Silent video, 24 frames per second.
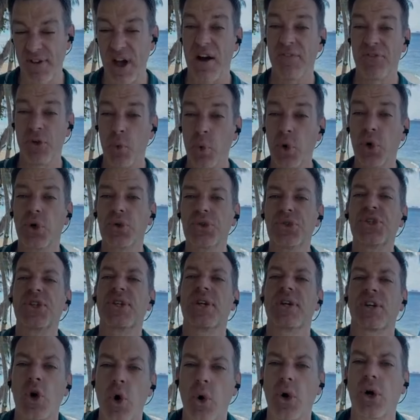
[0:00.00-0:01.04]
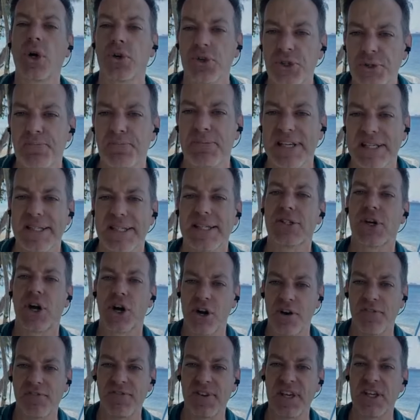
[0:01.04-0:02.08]
of, of the world's coral species
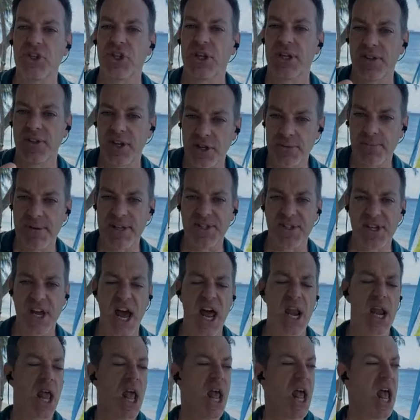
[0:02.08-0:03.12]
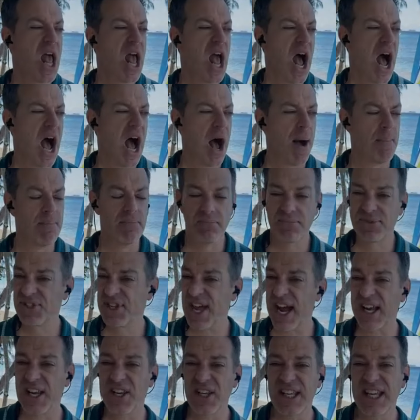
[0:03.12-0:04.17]
are in Fiji. There's my stat. Um,
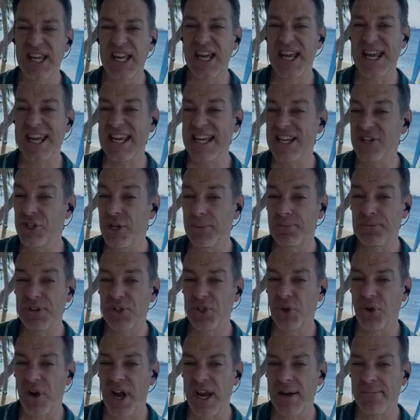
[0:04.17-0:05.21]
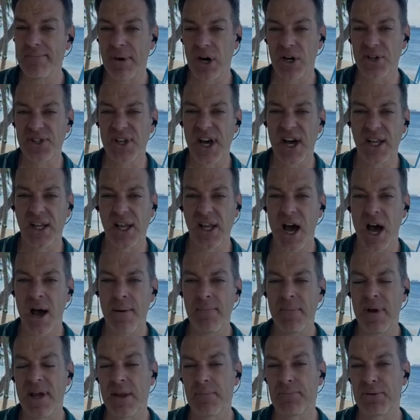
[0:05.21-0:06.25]
secondly, Egypt is great. Marsa
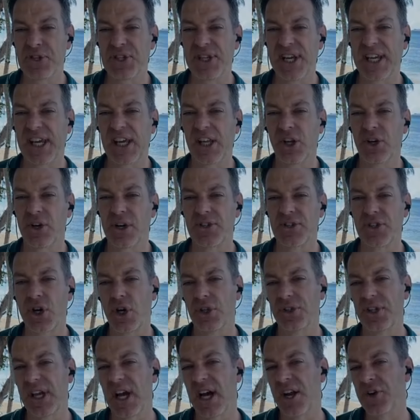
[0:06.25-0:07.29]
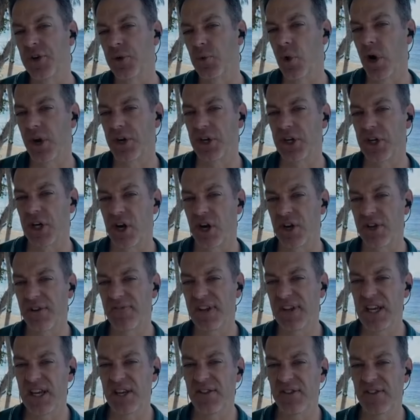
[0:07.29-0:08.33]
Alam, in particular, it's called the Underwater Garden
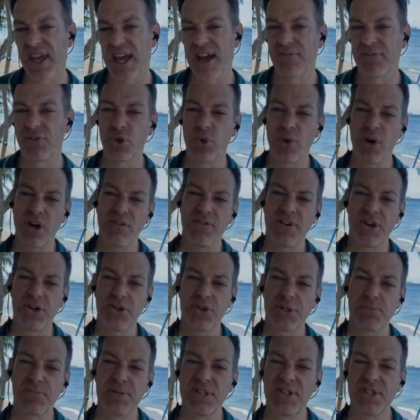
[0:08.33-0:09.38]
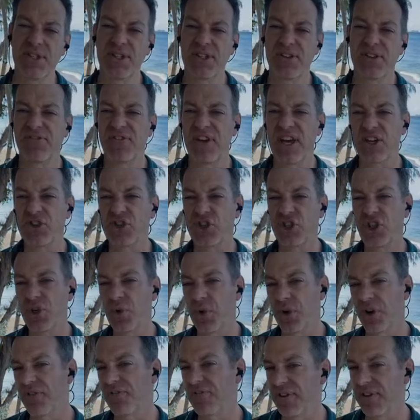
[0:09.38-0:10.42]
of Eden. They have 1,200 species of fish,
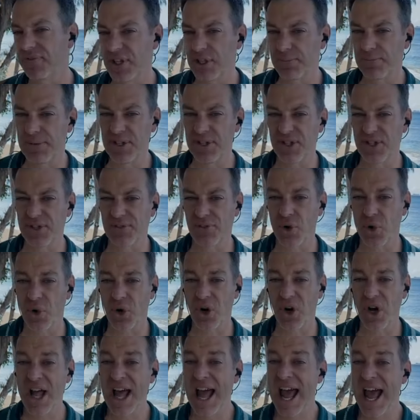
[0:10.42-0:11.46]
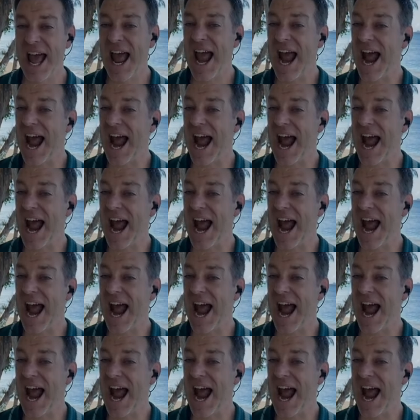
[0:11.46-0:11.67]
250 species of coral.